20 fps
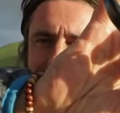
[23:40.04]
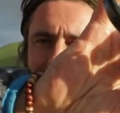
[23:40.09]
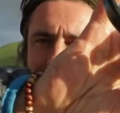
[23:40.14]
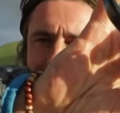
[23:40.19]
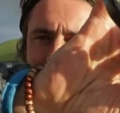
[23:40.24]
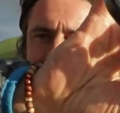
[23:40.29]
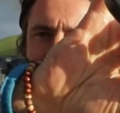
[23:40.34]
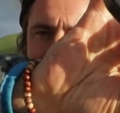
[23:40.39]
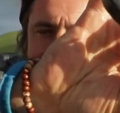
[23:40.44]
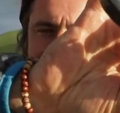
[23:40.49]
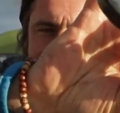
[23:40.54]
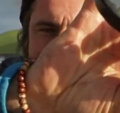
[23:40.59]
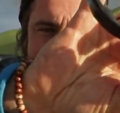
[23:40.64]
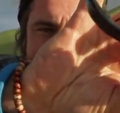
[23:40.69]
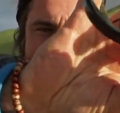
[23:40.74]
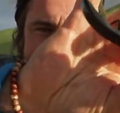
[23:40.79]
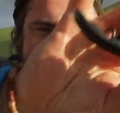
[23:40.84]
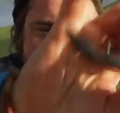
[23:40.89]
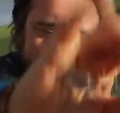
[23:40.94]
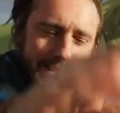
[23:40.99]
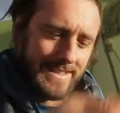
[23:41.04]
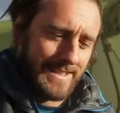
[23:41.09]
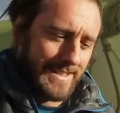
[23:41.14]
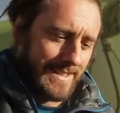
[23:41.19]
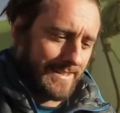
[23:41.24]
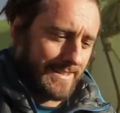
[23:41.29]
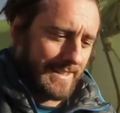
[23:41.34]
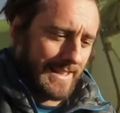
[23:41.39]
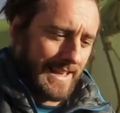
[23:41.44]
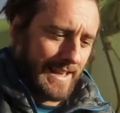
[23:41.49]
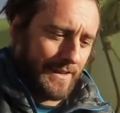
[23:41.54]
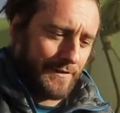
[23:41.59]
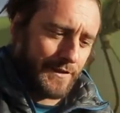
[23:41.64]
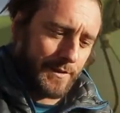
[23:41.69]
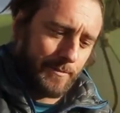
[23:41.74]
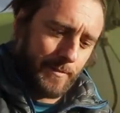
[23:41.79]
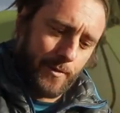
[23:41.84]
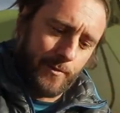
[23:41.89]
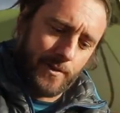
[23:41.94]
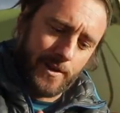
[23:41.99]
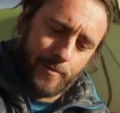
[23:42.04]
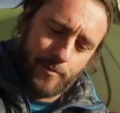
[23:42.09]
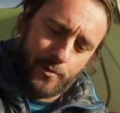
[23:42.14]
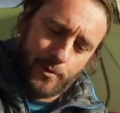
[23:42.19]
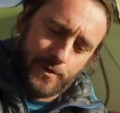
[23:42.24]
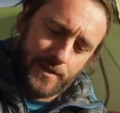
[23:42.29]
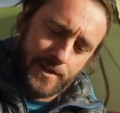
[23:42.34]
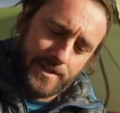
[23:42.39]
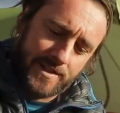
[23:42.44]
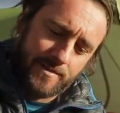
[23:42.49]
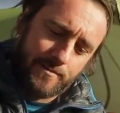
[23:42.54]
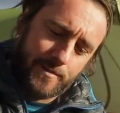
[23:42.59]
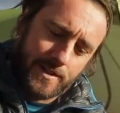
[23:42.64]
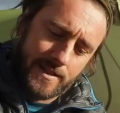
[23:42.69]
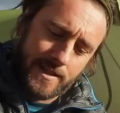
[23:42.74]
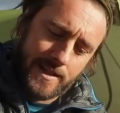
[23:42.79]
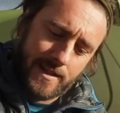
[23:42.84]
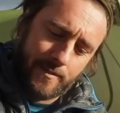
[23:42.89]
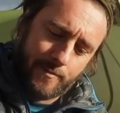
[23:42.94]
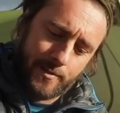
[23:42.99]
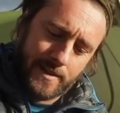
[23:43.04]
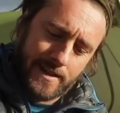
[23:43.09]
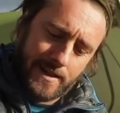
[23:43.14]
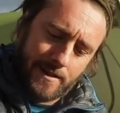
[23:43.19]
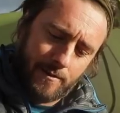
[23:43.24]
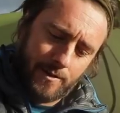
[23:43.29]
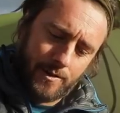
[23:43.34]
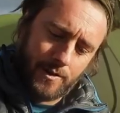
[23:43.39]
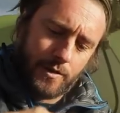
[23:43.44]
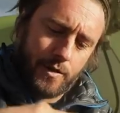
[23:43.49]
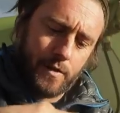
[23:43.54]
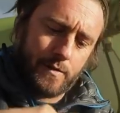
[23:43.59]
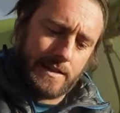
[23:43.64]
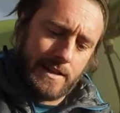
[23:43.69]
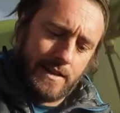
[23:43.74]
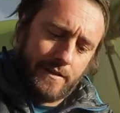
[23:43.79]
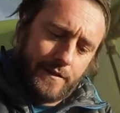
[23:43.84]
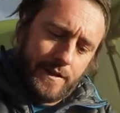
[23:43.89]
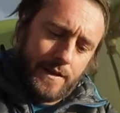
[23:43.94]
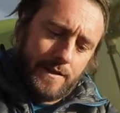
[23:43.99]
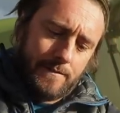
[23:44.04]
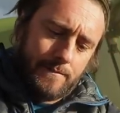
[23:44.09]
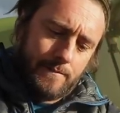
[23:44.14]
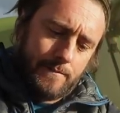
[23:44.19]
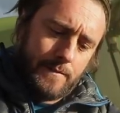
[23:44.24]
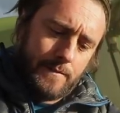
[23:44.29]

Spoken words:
Yeah? They laughed at me when I put this in my kit, but now look who's laughing.